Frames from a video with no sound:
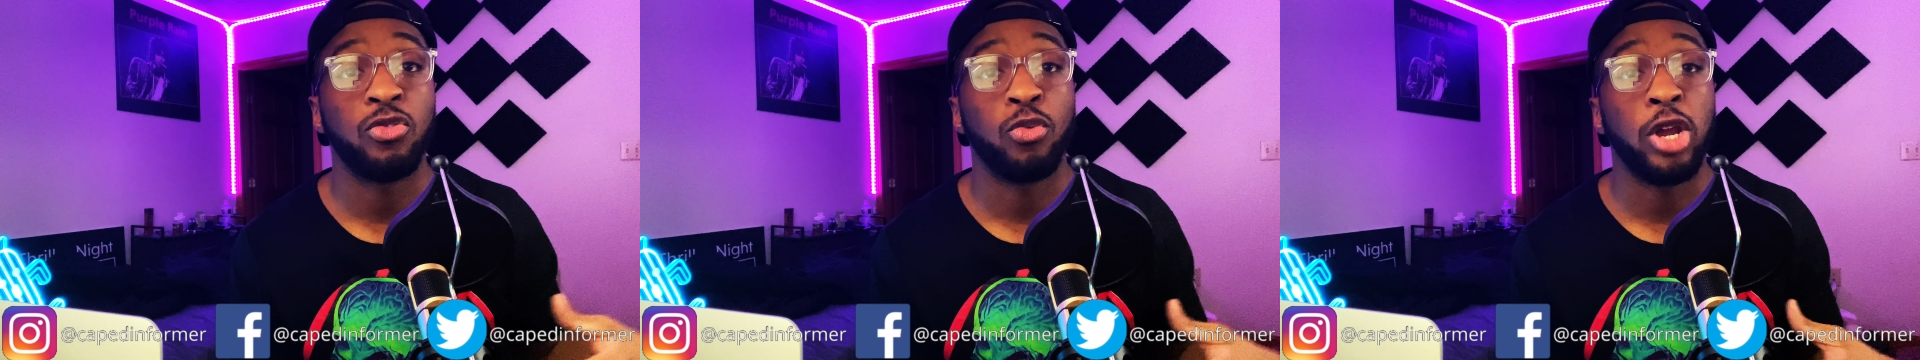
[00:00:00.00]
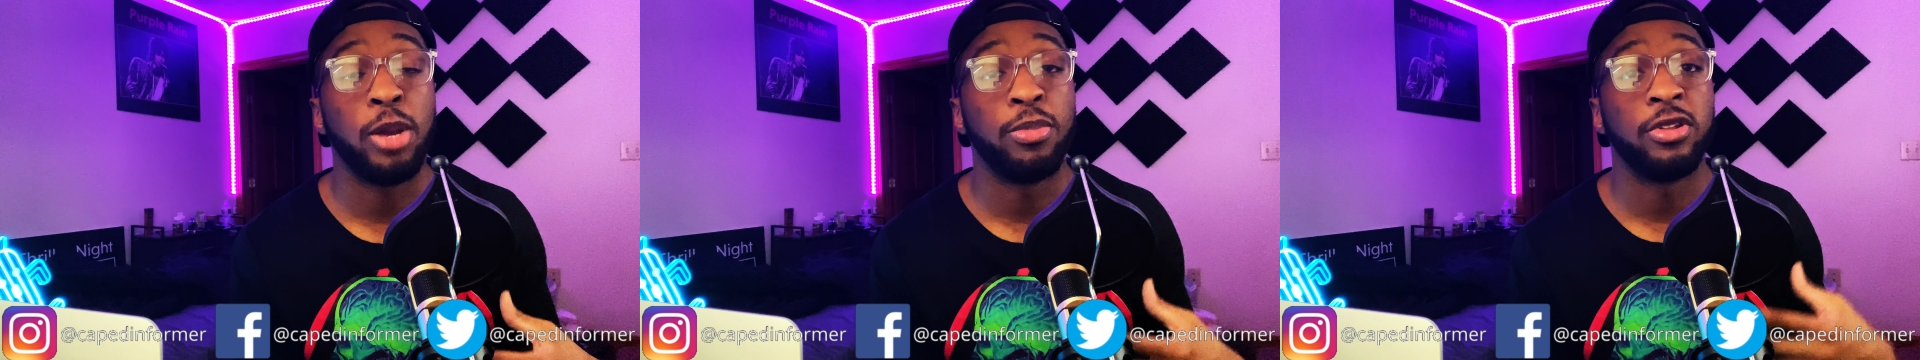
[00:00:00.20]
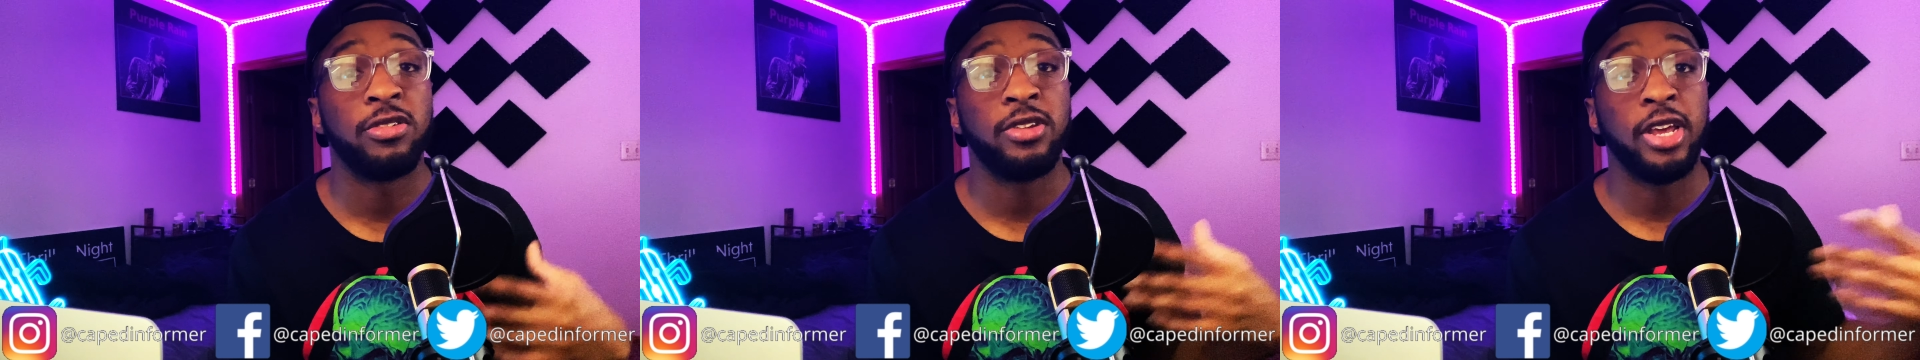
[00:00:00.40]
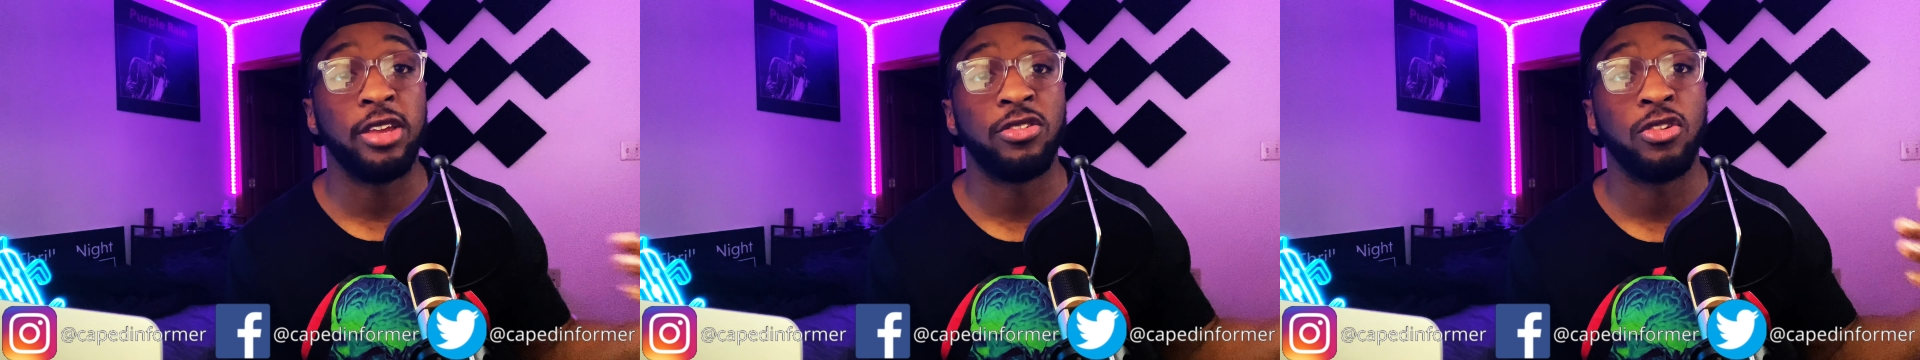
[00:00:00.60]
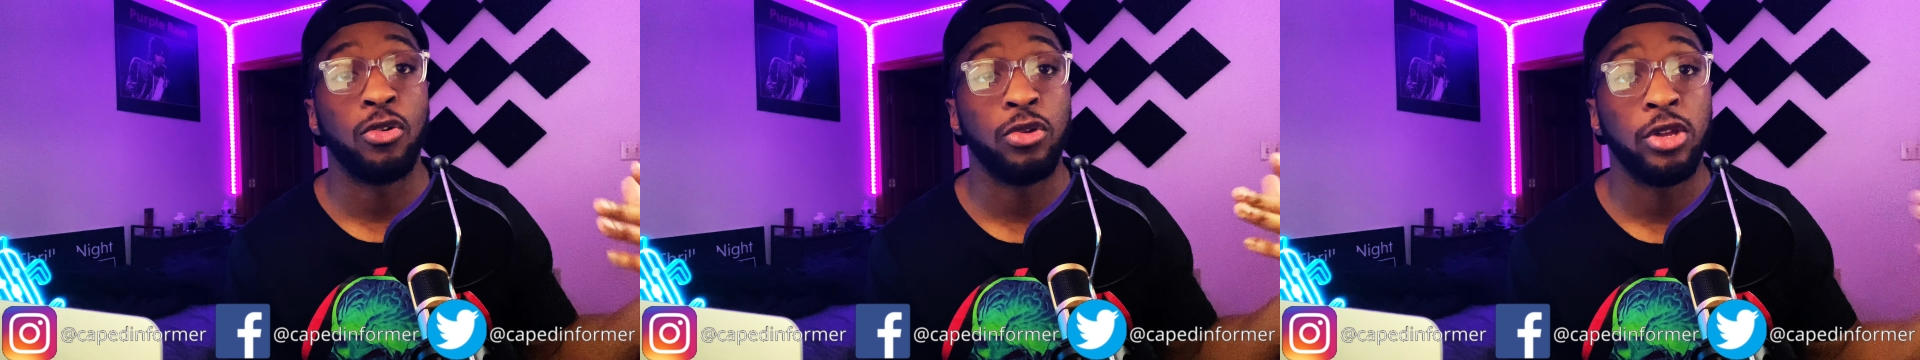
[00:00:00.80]
were able to stay
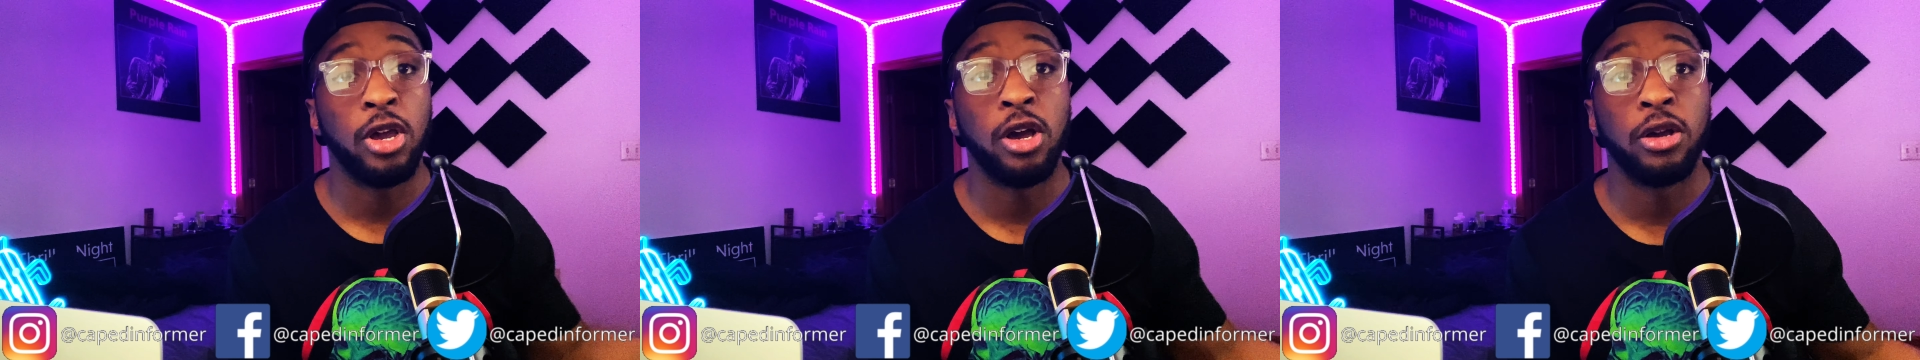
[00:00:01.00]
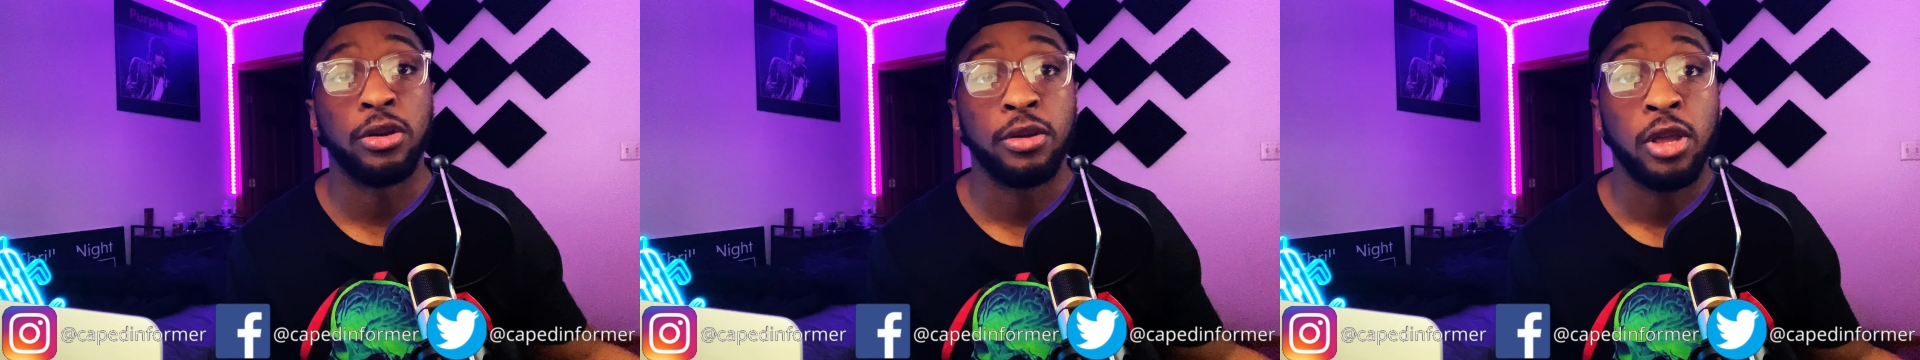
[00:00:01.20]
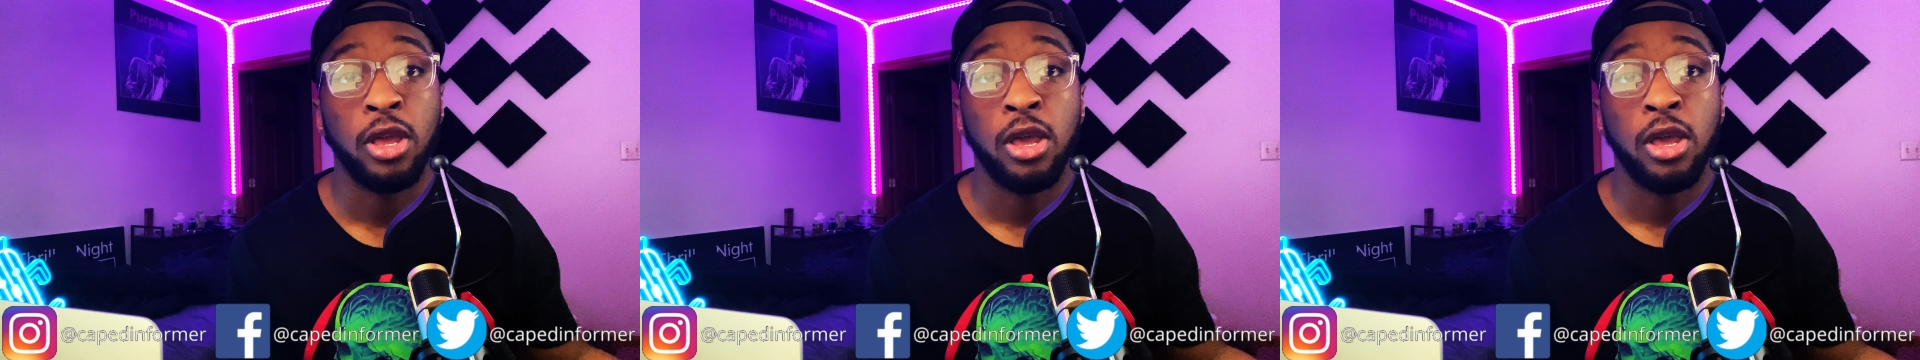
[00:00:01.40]
so young.